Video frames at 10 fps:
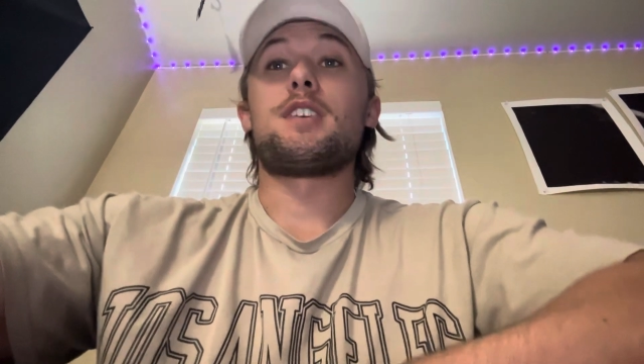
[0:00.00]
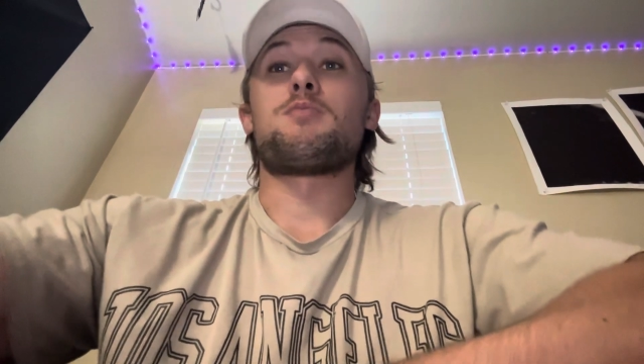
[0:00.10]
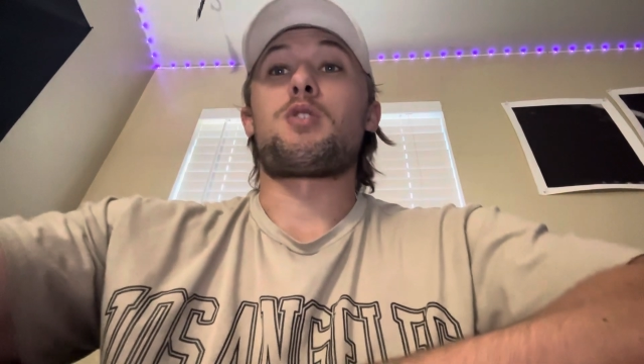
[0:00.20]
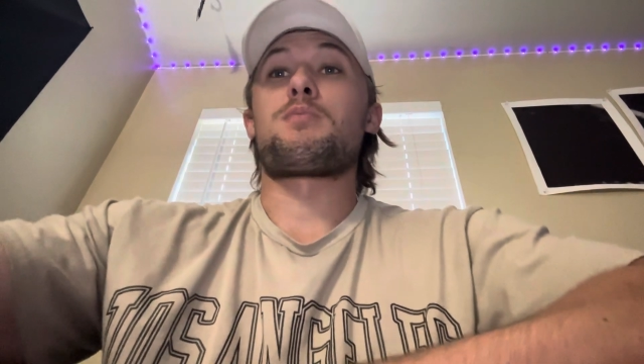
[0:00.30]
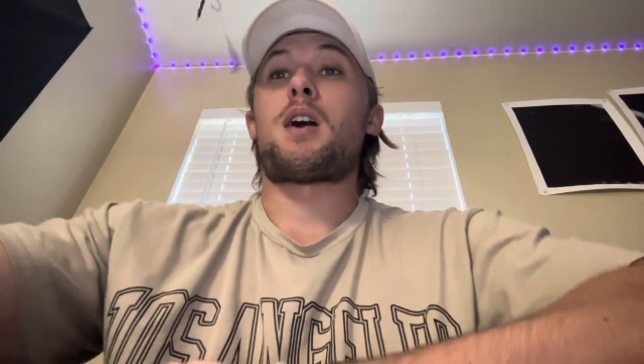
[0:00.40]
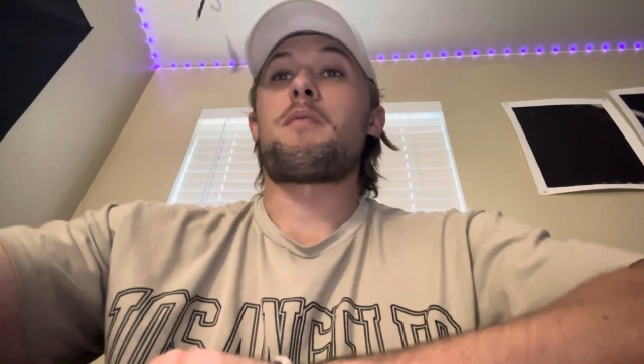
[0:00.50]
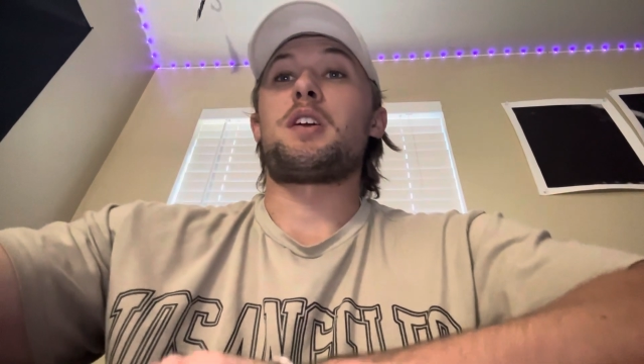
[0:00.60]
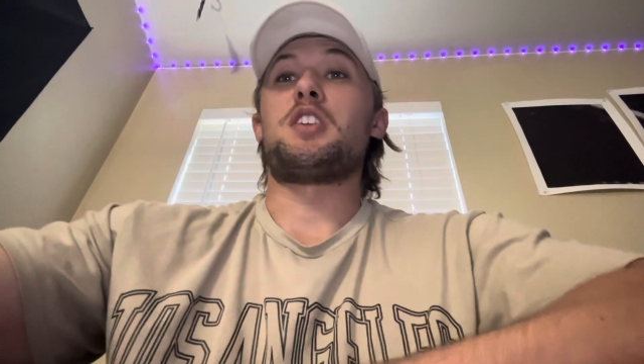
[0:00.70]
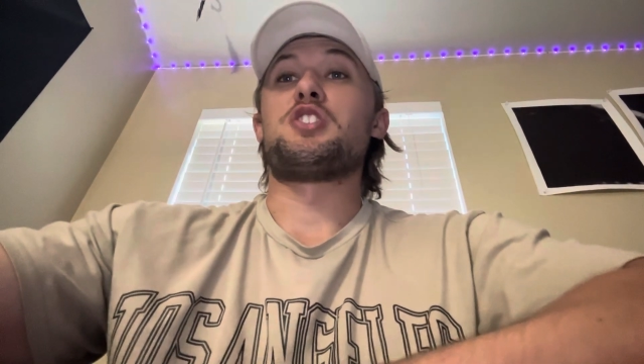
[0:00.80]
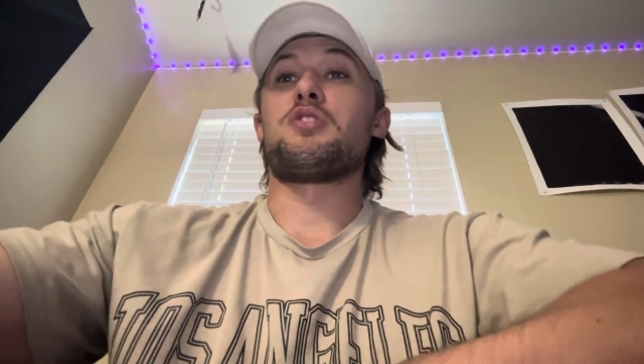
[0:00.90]
is more
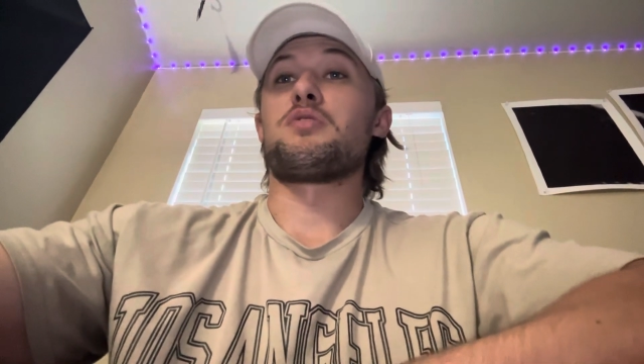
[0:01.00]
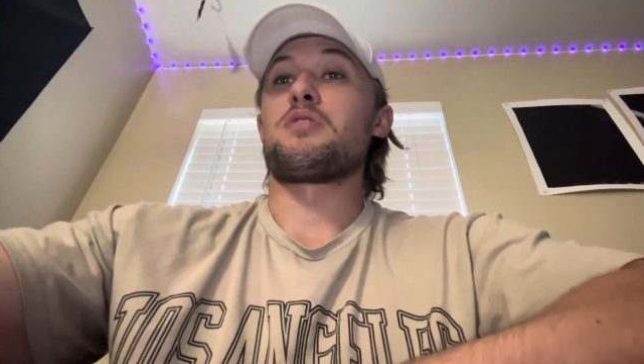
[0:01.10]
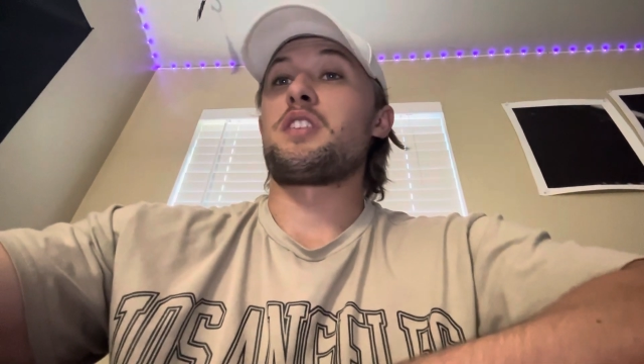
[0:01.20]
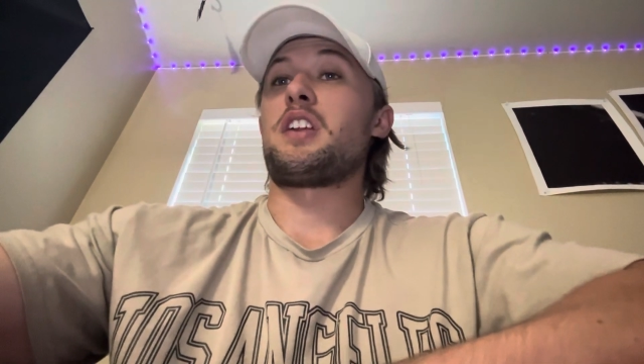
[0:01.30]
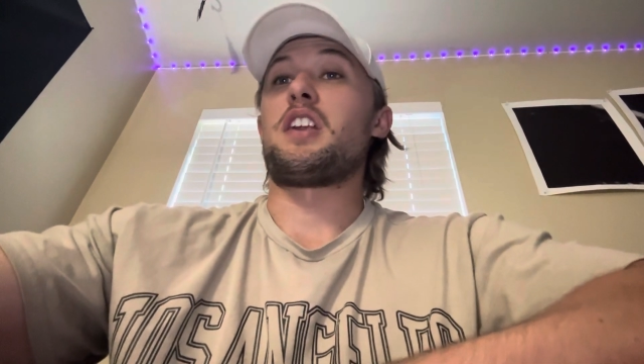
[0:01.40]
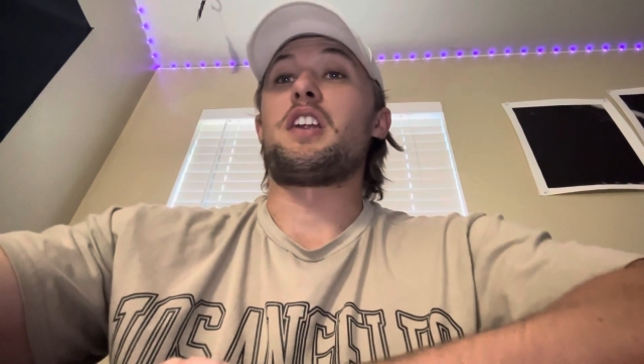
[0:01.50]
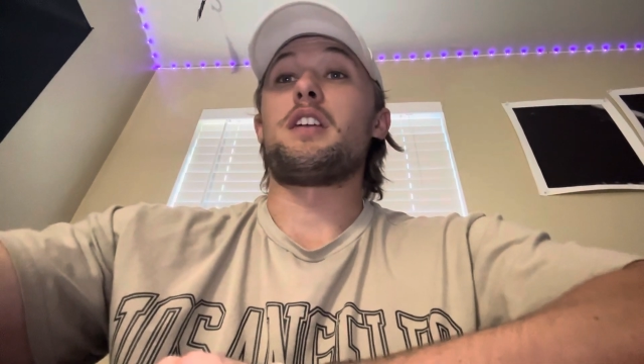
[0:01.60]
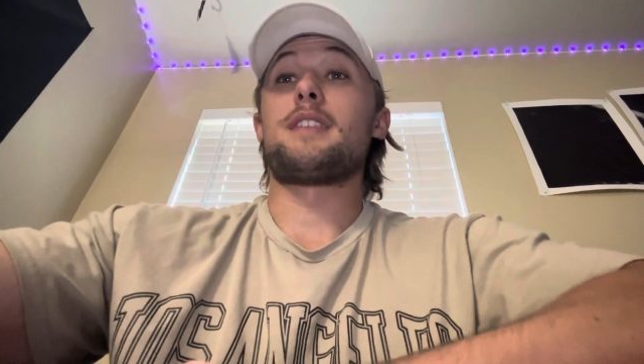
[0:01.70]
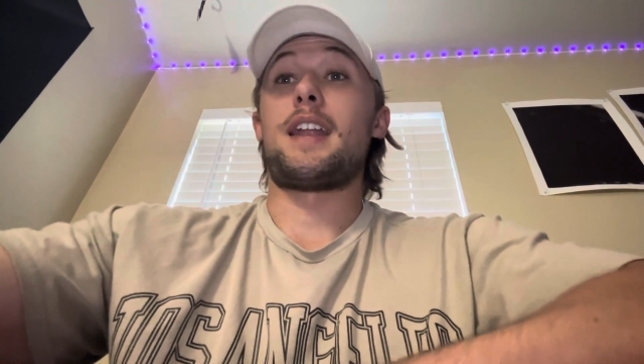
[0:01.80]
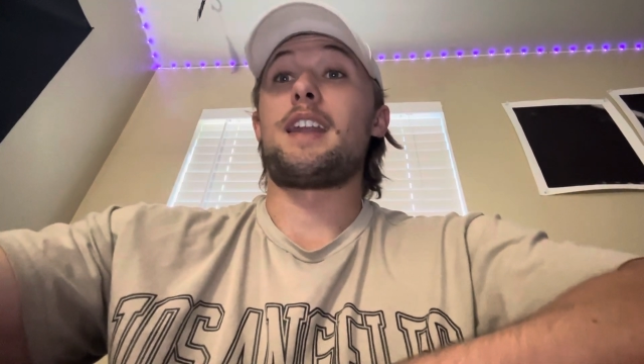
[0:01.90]
prominent in children
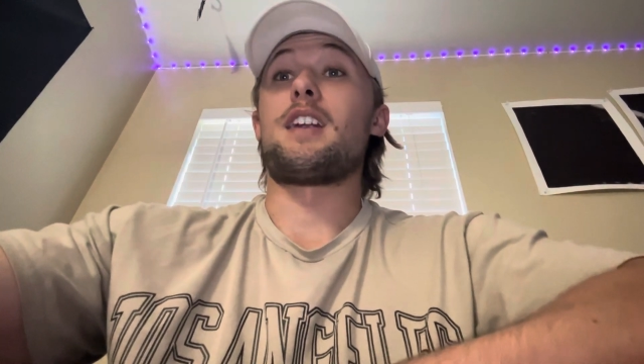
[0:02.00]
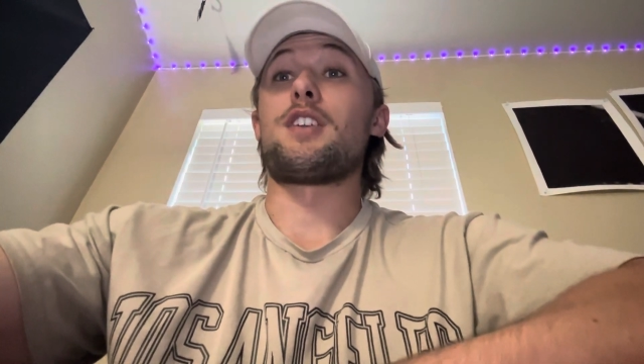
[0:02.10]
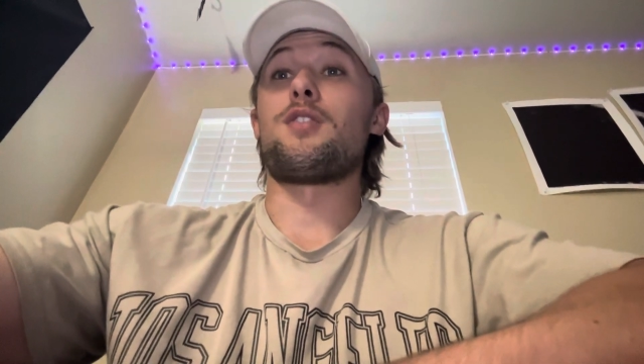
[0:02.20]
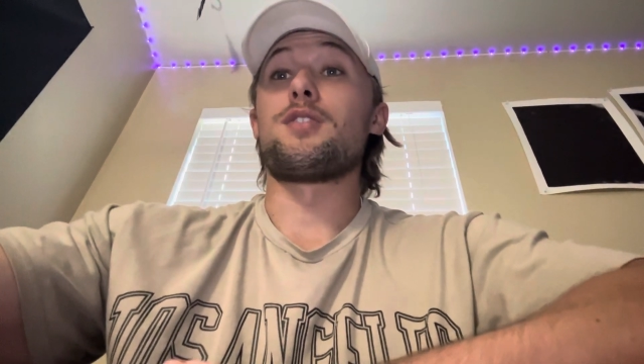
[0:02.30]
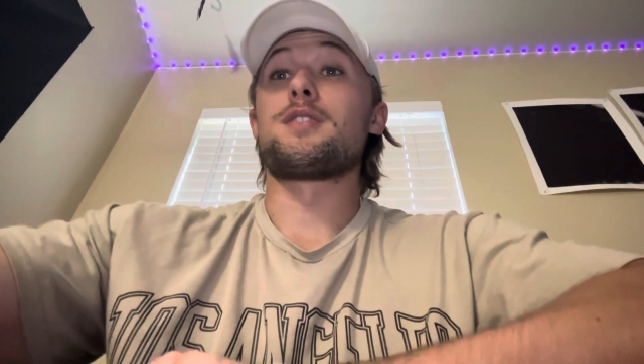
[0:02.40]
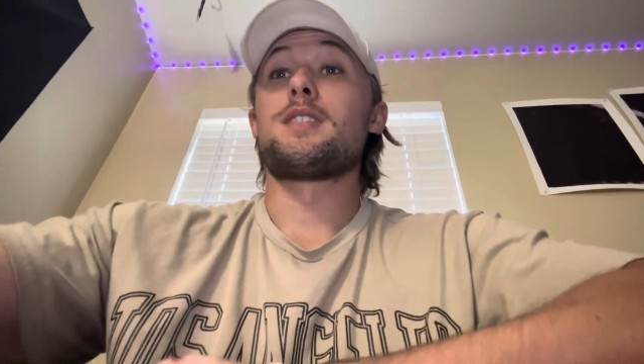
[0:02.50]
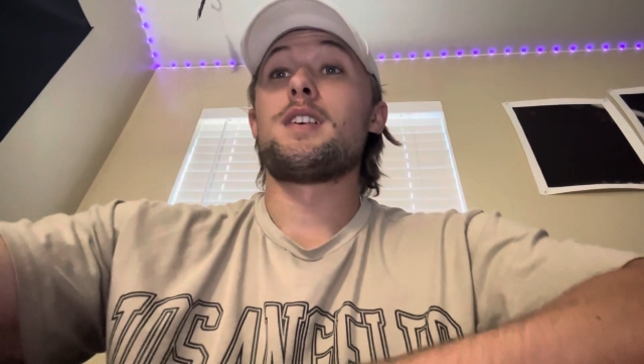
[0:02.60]
than in adults,